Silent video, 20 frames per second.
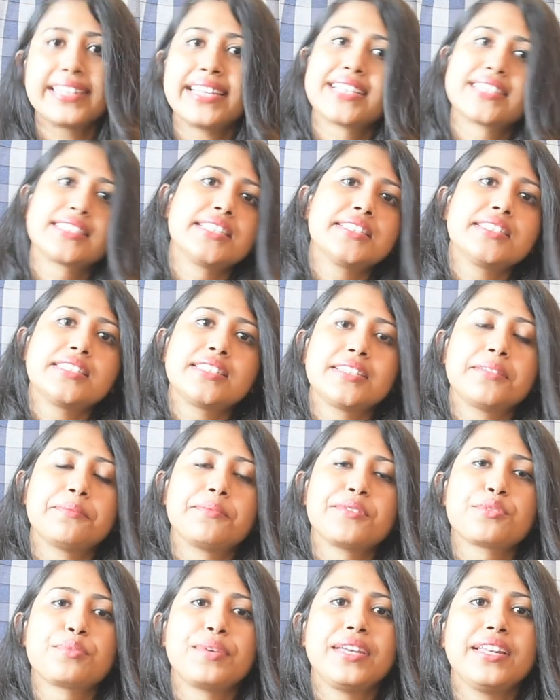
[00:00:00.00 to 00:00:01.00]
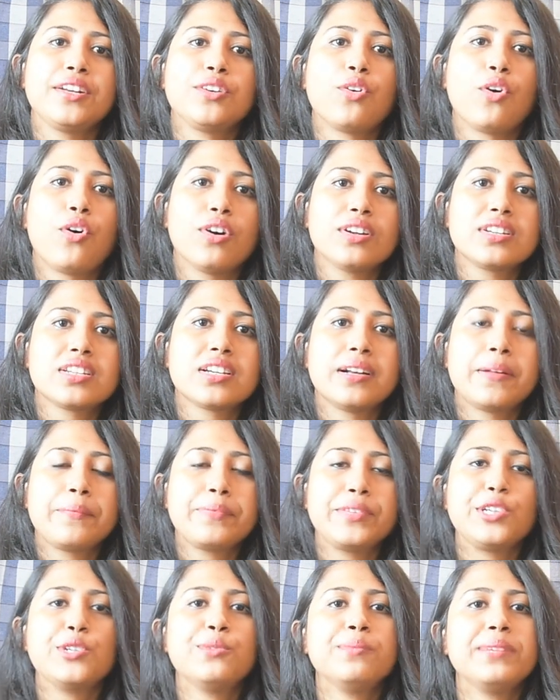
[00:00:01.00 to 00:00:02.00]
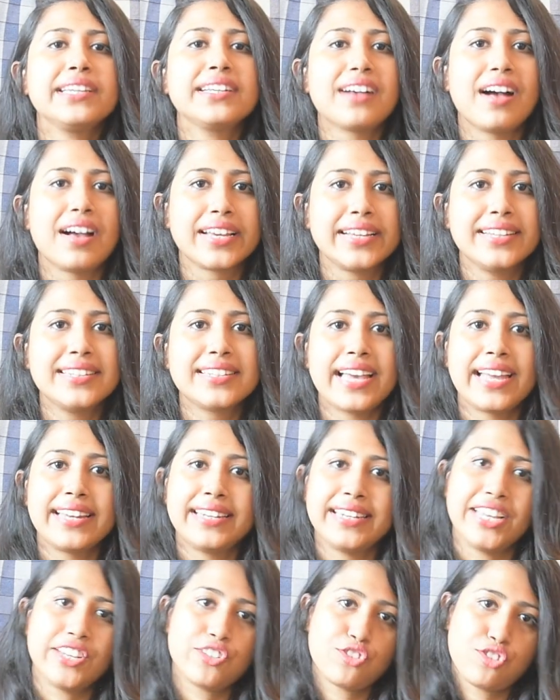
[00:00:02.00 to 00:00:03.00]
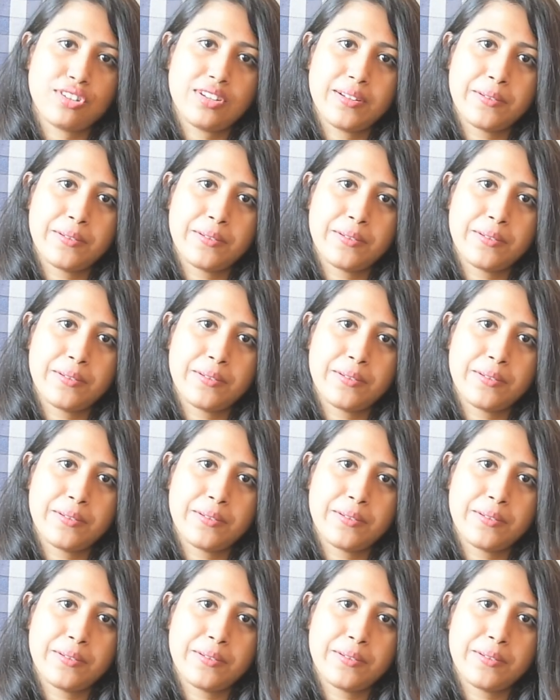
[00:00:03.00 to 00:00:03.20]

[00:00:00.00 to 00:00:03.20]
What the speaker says: existed between God, humankind, and nature.